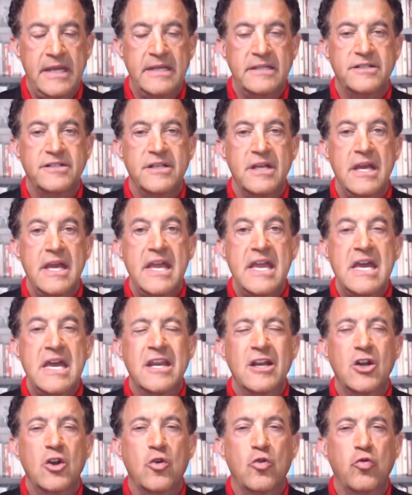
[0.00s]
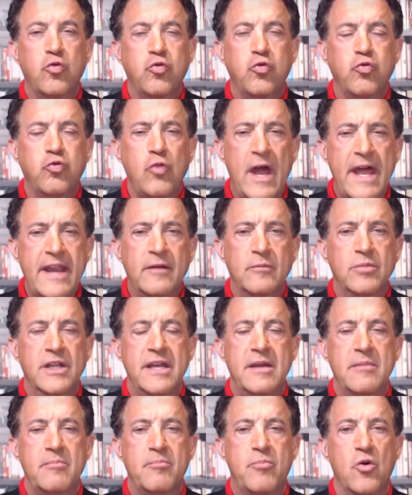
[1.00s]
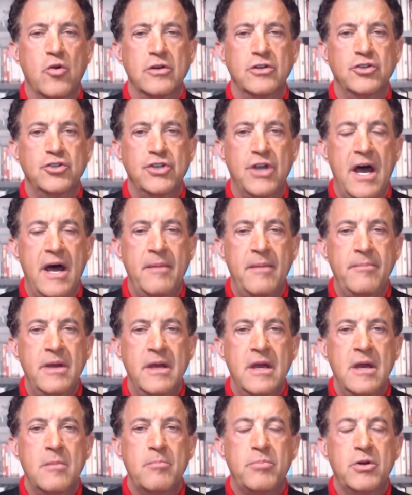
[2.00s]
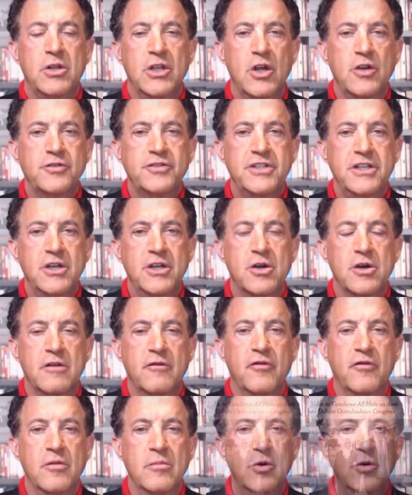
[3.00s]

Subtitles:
It's an incredibly important job. Pelosi could have